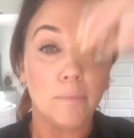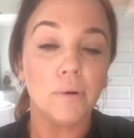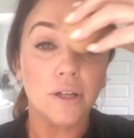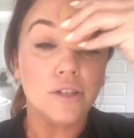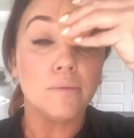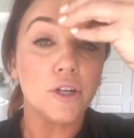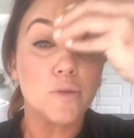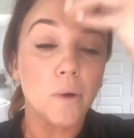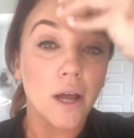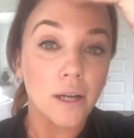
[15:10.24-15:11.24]
putting too
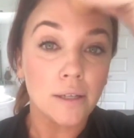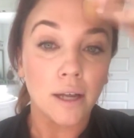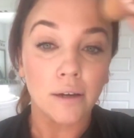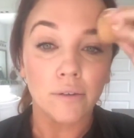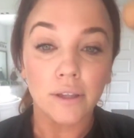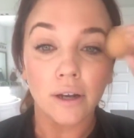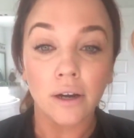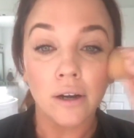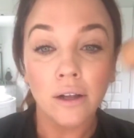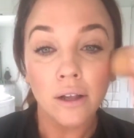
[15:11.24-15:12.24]
much product on right
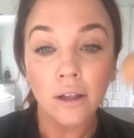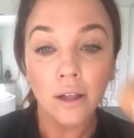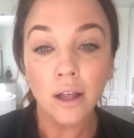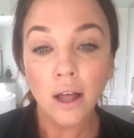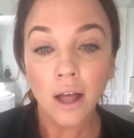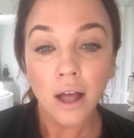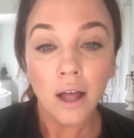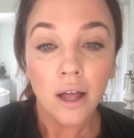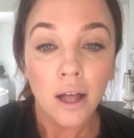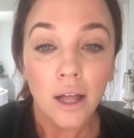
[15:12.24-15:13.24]
there.
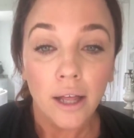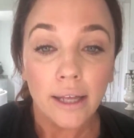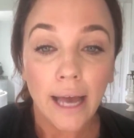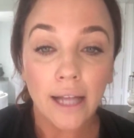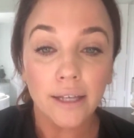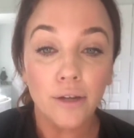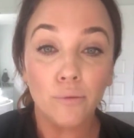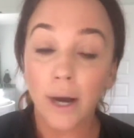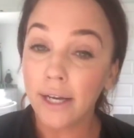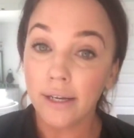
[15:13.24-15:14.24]
Kelly,
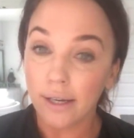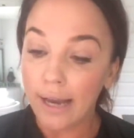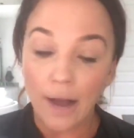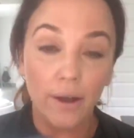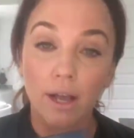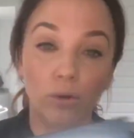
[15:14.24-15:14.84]
right now I